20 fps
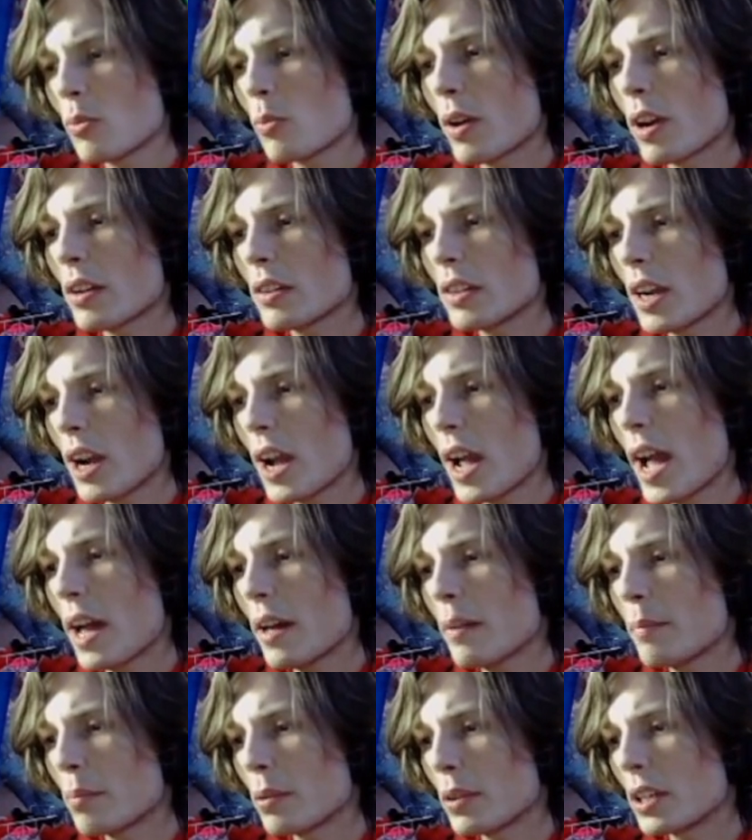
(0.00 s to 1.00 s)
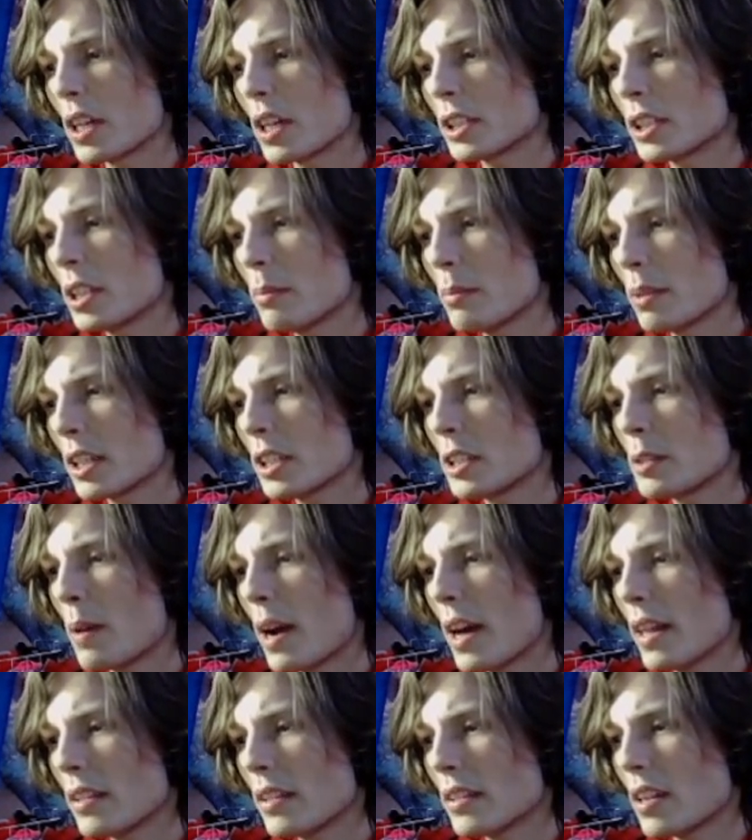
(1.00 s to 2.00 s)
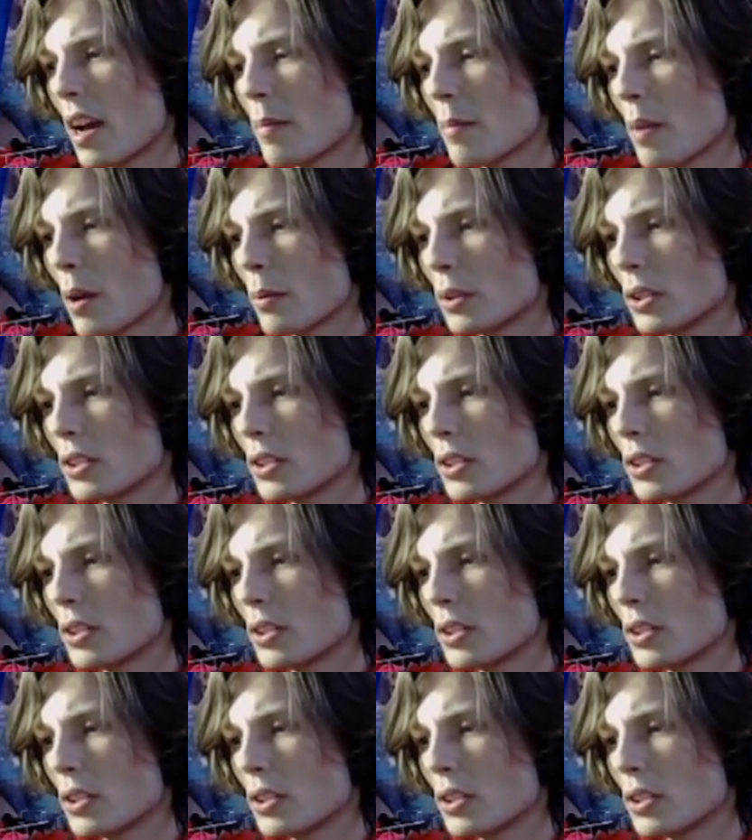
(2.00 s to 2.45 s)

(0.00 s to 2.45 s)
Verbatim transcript: where they're at in production because by the time